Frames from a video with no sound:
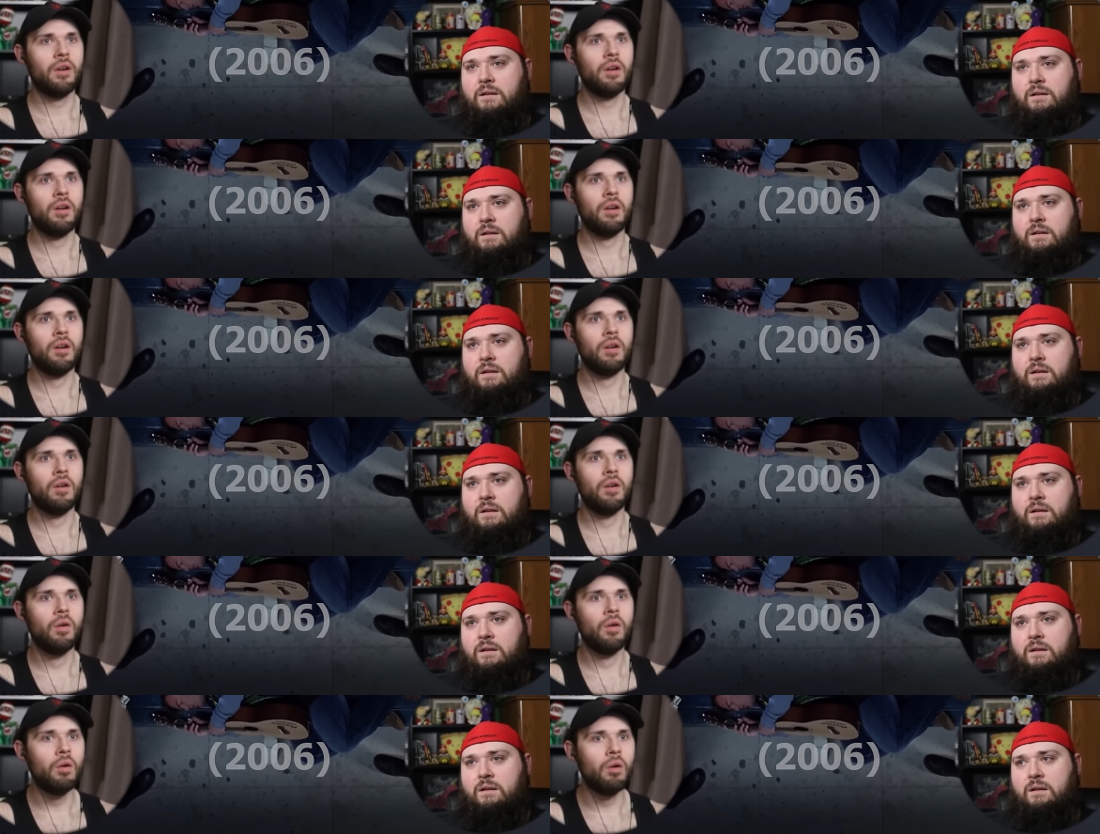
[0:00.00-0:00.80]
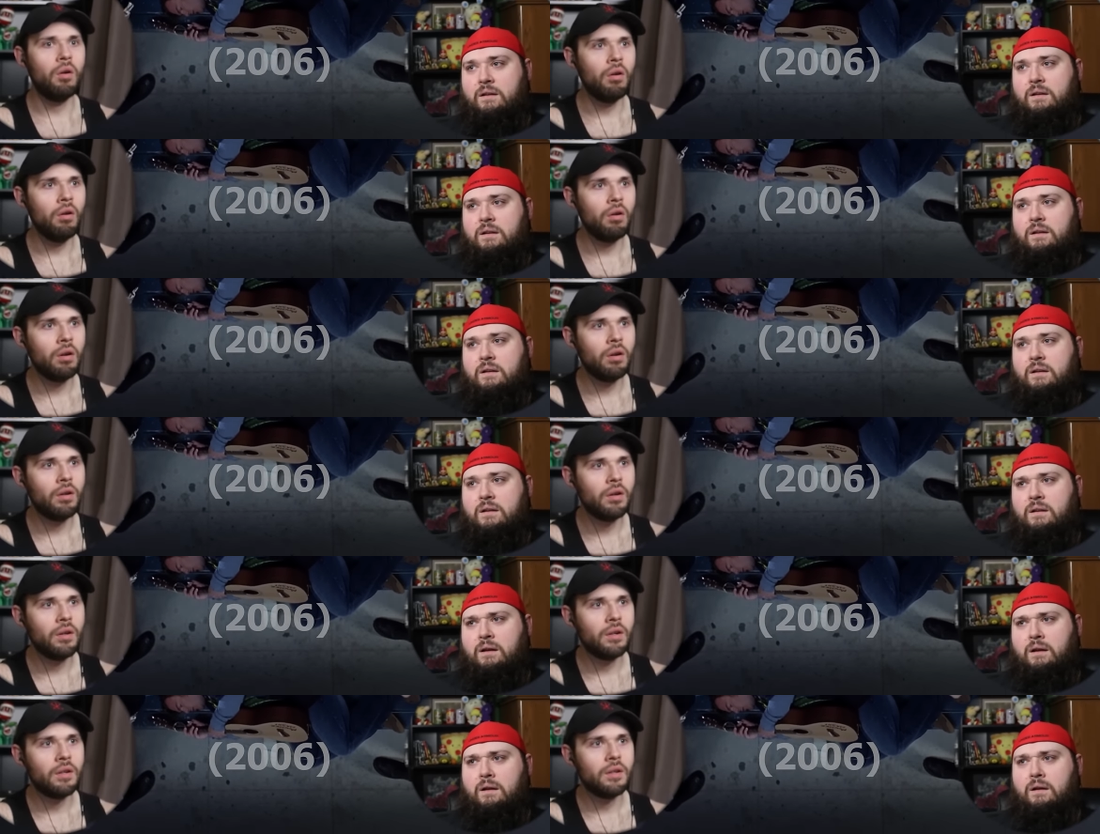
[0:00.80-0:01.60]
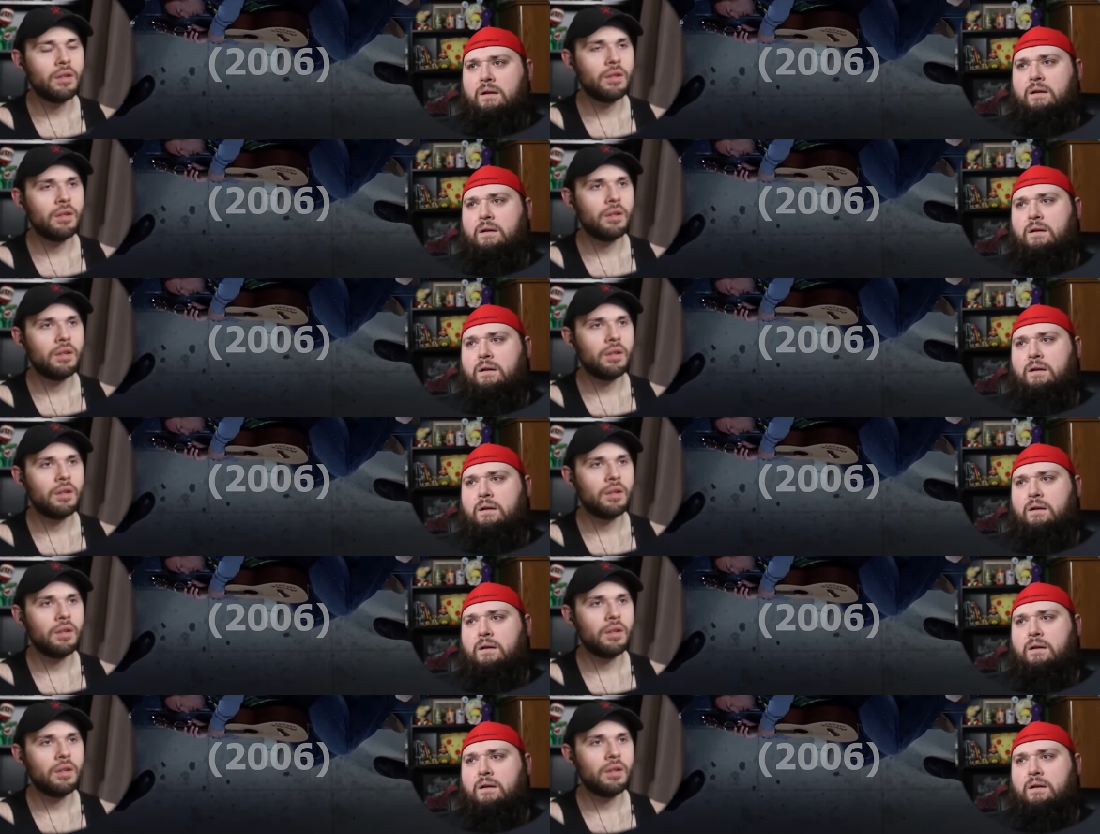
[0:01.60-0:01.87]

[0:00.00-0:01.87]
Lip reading: [no speech]